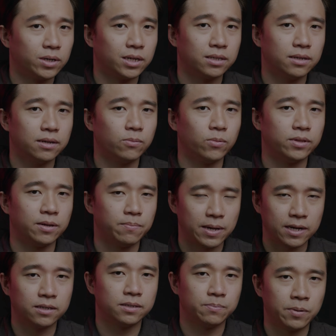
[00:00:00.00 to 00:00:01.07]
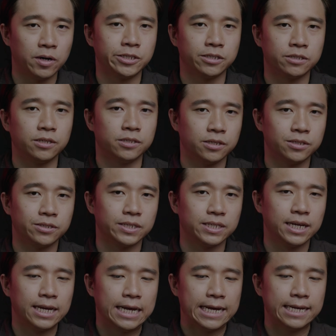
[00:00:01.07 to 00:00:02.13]
it when they make a purchase decision,
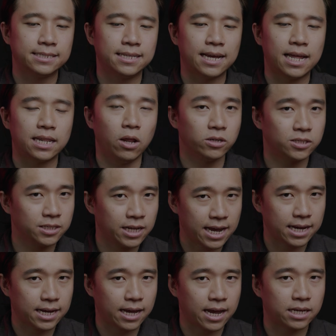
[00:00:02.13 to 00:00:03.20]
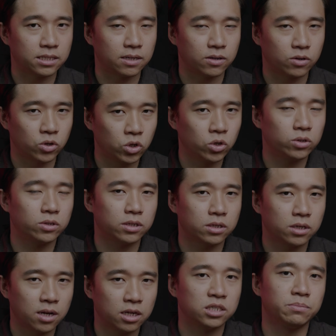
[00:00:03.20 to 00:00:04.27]
is that Logitech has a good
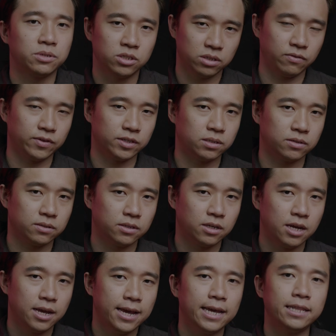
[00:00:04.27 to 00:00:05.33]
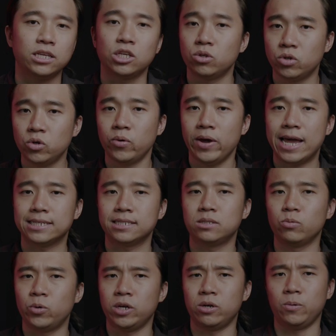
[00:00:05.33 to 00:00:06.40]
customer service. And in the US,
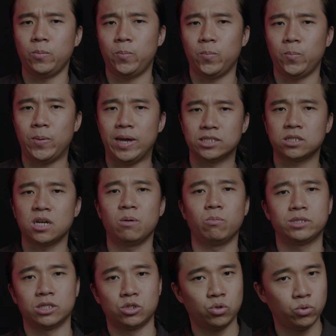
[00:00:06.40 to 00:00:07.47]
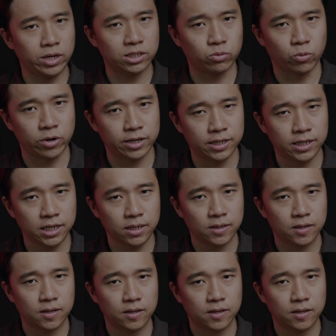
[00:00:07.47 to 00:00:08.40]
the wheelbase comes with a 2 years warranty,